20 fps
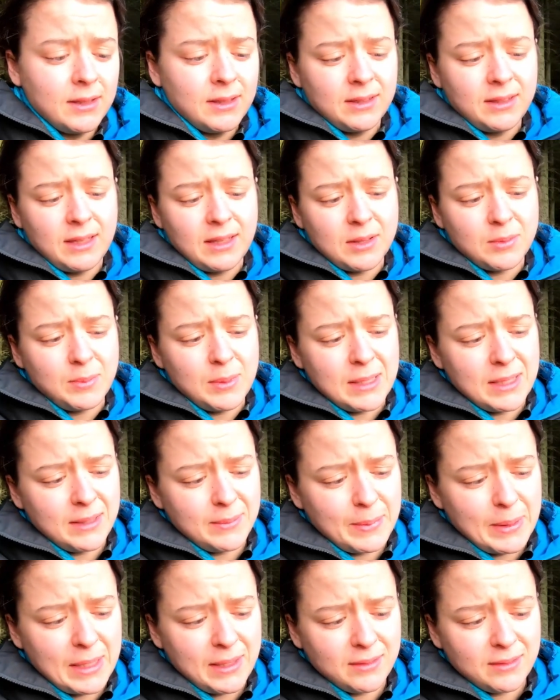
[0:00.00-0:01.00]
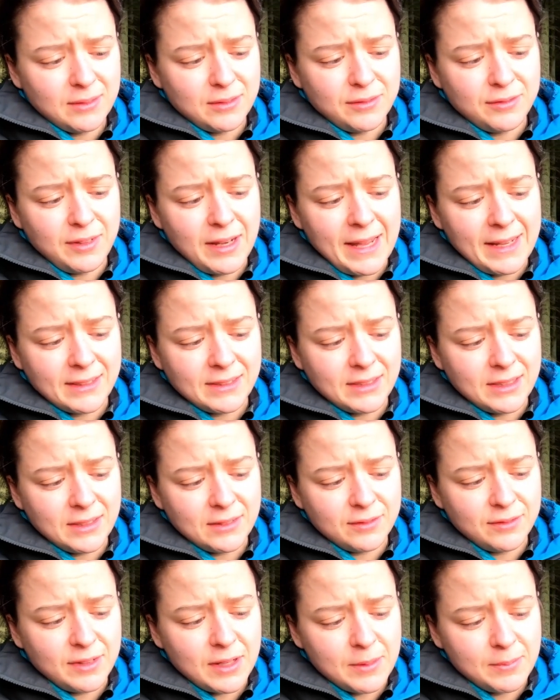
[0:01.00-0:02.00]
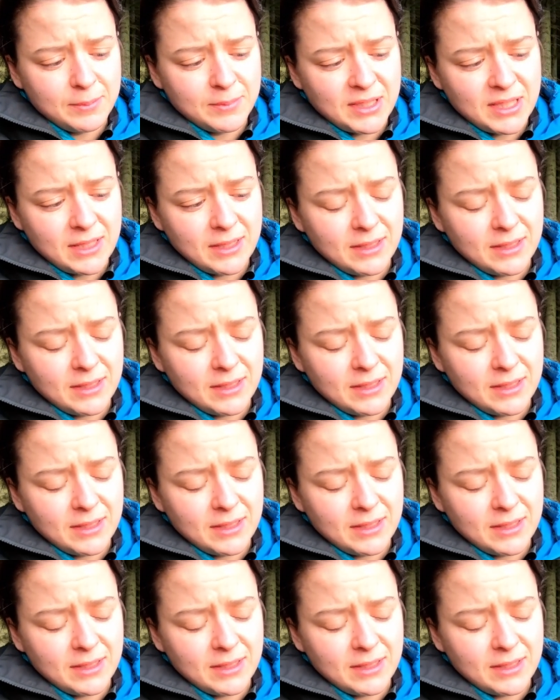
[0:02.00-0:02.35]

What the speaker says: They can be a bit flexy and flimsy,